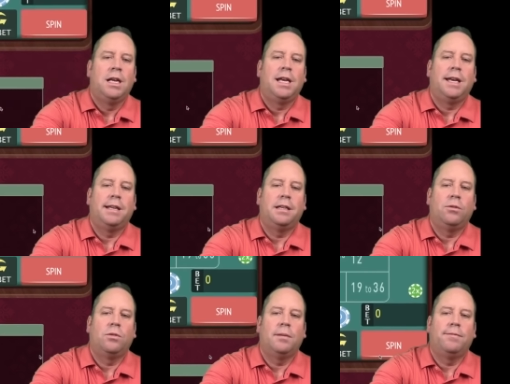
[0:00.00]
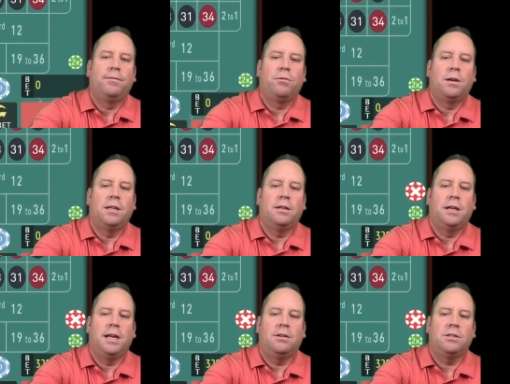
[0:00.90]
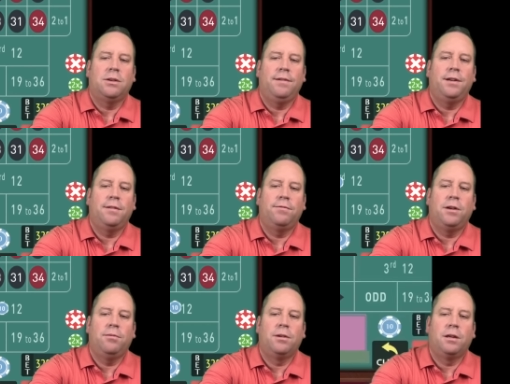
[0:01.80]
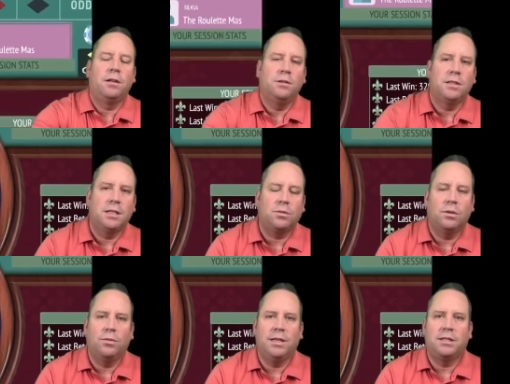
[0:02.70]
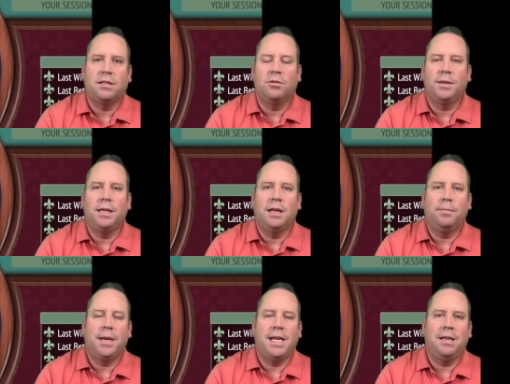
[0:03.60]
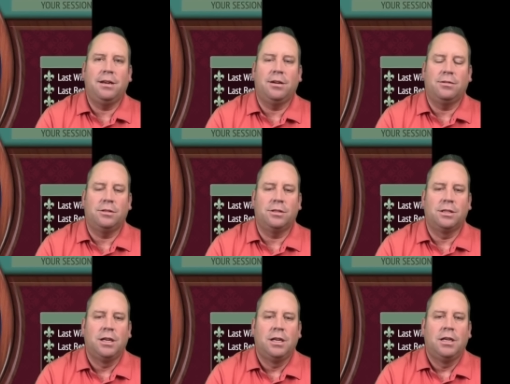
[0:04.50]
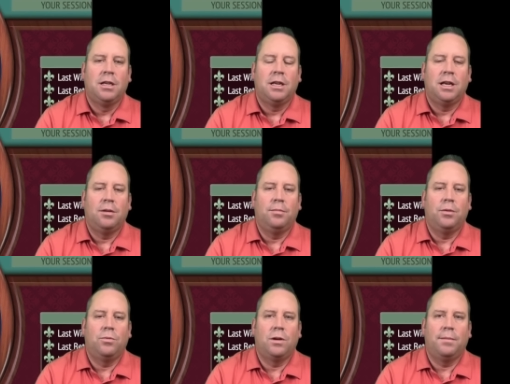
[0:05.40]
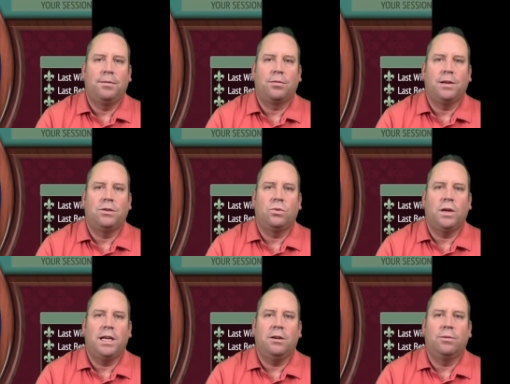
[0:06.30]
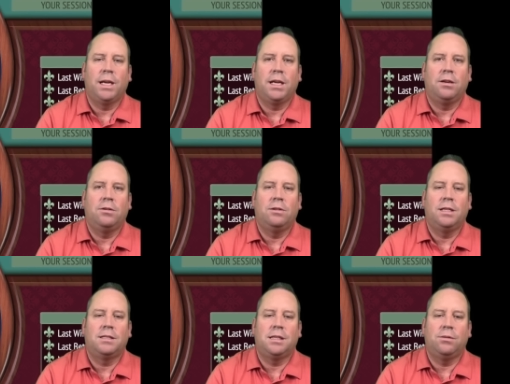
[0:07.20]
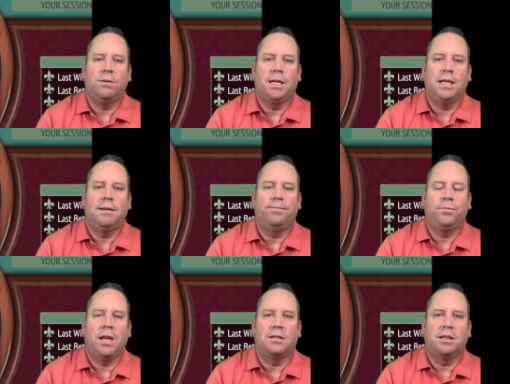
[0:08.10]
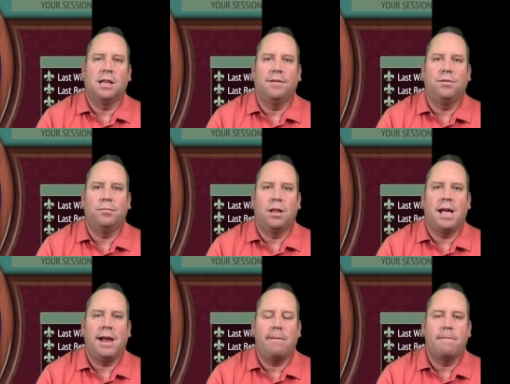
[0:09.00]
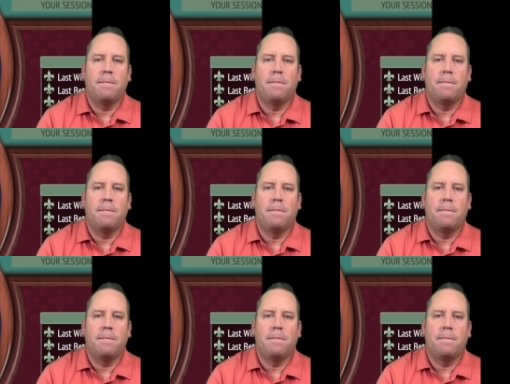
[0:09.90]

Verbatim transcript: And uh, we're up 400 now. So even if we were to lose this one, oh. we'd still be up $80. Um, but we're up 320. Here we go. Let's see what we get. That's 11 black.